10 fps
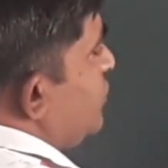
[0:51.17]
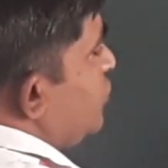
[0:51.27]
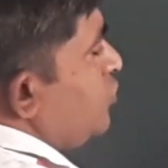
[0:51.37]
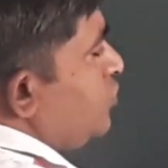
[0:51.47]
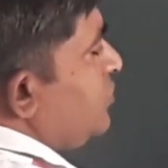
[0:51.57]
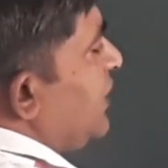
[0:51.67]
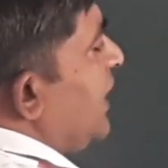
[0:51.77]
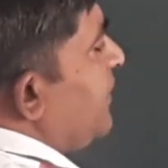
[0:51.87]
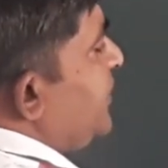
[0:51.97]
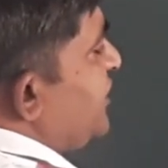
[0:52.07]
to
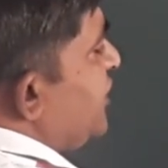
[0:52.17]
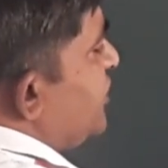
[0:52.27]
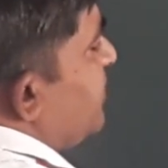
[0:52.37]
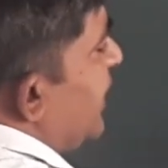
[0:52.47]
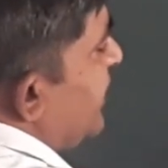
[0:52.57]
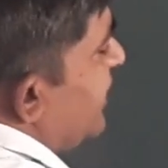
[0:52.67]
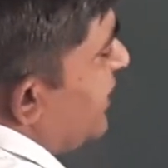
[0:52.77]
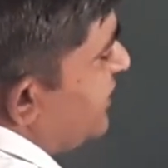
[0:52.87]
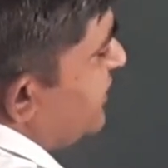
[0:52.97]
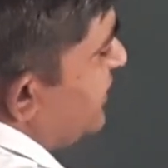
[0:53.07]
the business
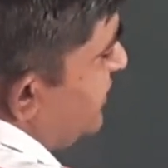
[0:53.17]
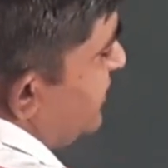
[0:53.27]
partners,